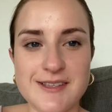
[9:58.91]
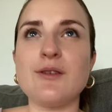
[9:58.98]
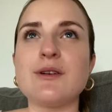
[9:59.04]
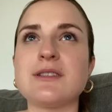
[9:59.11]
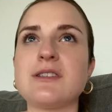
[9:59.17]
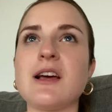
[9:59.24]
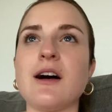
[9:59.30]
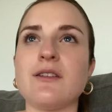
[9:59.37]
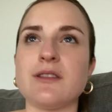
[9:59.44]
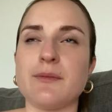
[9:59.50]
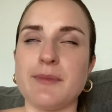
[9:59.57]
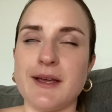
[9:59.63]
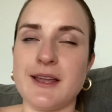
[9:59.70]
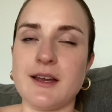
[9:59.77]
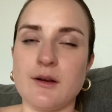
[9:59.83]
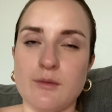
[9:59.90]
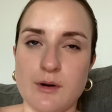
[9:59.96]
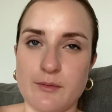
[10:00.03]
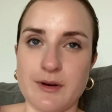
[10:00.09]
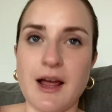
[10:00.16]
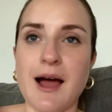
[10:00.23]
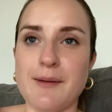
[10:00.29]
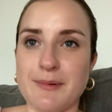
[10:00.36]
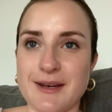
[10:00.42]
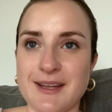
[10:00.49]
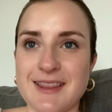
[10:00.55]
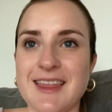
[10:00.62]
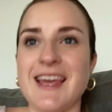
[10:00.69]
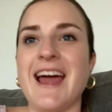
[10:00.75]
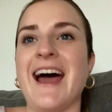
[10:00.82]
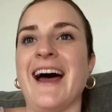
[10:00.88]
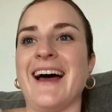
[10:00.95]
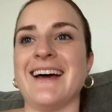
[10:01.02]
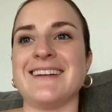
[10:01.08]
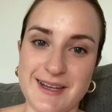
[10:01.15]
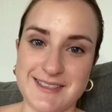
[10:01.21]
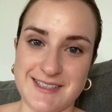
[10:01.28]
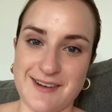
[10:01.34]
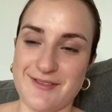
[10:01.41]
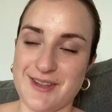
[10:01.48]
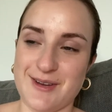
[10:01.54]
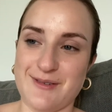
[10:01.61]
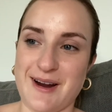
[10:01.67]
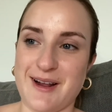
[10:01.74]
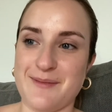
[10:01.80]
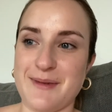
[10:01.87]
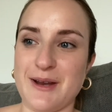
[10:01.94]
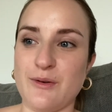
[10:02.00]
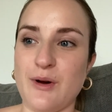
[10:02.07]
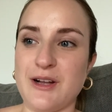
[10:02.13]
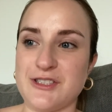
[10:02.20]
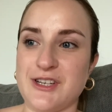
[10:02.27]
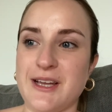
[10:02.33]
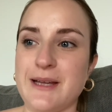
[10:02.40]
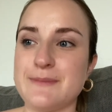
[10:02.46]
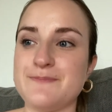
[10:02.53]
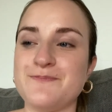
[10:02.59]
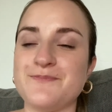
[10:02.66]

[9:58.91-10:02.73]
You could tell in the beginning what would happen at the end. I definitely recommend watching it.